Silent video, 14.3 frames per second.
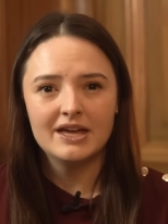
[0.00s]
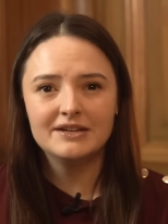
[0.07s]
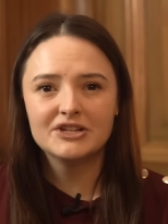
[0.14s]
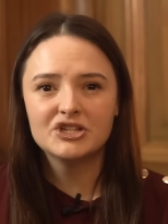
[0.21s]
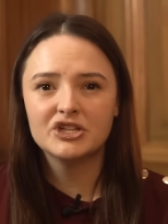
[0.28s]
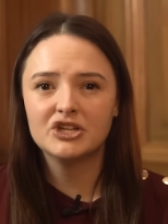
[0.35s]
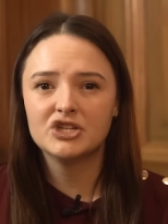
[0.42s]

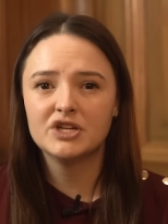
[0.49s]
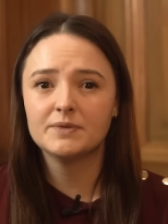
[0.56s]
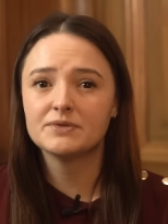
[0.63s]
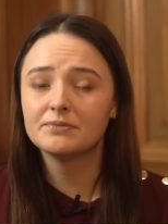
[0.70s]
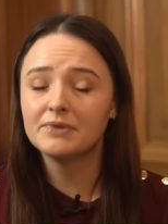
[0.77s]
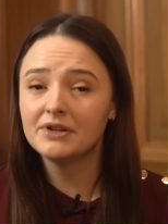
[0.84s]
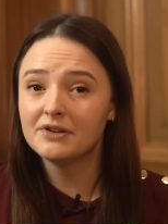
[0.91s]
Initially, she
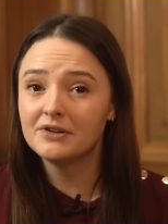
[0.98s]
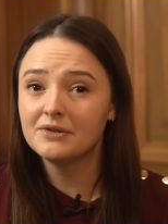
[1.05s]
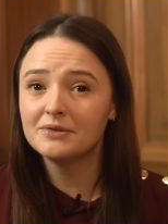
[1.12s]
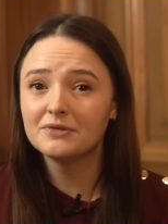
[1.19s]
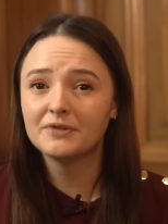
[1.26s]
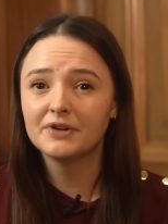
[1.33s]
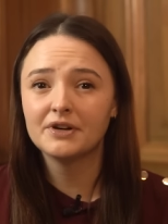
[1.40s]
was
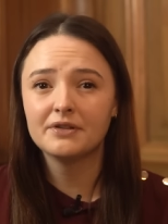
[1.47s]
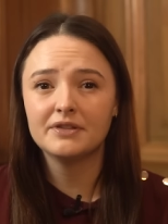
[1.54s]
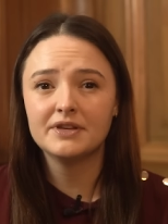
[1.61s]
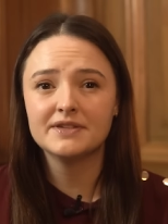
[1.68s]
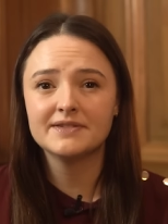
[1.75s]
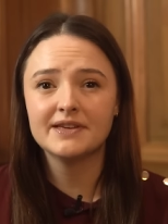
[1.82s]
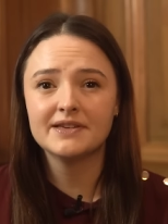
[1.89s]
ridiculed for her
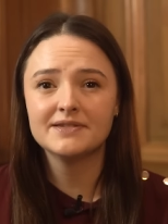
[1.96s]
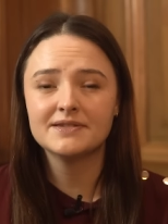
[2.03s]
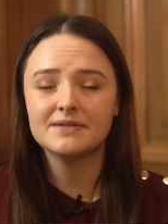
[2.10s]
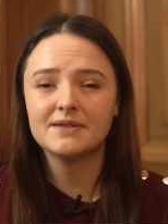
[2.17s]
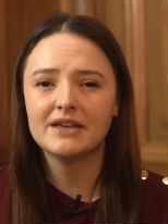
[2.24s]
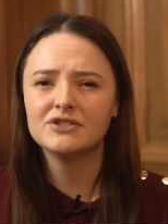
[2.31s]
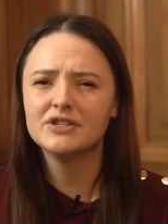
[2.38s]

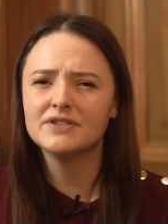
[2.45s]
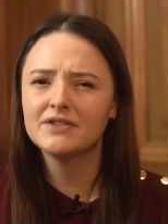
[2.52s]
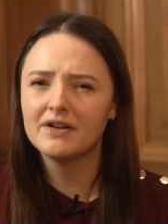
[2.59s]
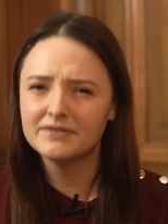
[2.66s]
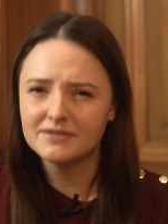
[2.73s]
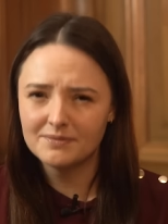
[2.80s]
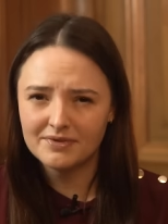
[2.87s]
thesis, and she's
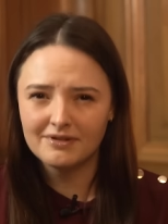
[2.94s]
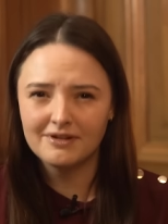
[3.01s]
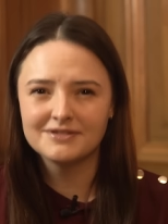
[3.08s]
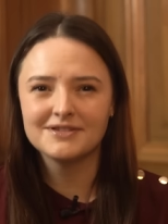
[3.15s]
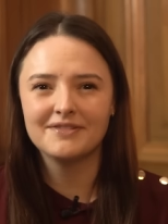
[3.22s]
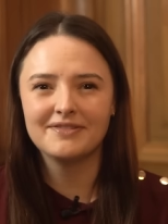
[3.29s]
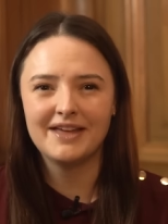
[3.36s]
got some
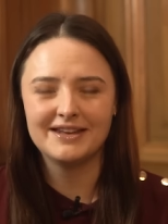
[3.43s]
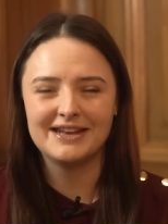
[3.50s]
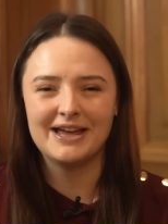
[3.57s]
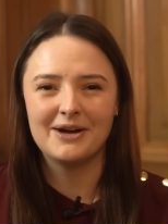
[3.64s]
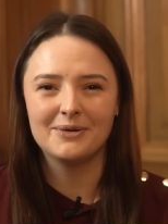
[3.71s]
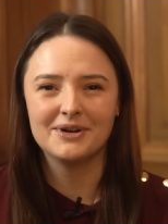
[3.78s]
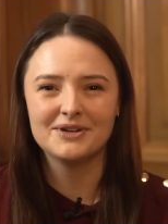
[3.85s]
thoughts on that
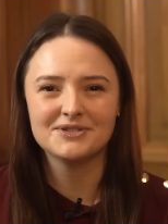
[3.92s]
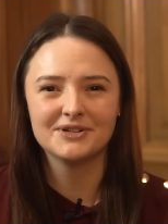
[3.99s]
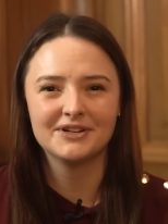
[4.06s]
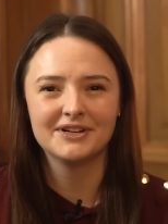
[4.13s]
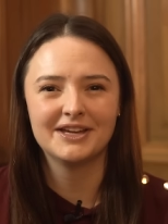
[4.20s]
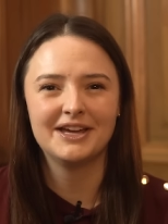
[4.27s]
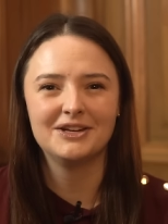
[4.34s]
now as
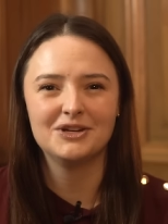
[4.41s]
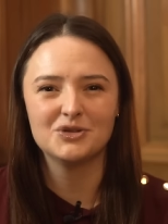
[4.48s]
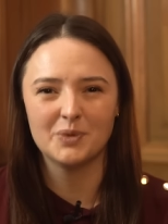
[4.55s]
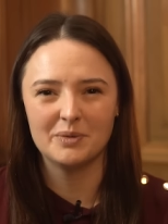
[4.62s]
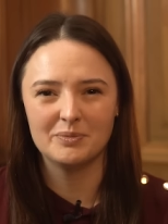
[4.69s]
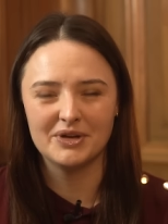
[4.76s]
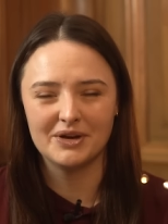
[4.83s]
her and Katy
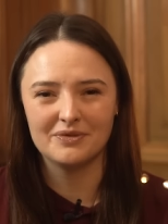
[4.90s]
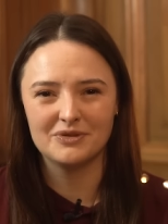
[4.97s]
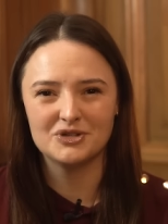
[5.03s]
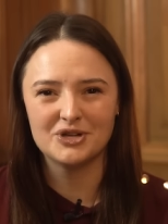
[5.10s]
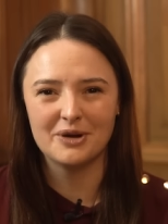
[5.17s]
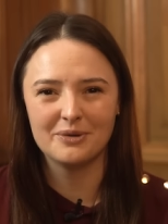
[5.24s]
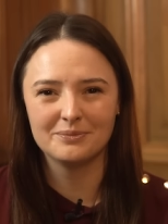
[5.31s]
join me
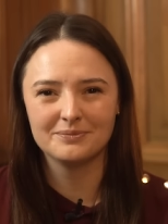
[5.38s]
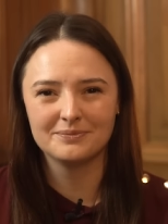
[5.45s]
on the show.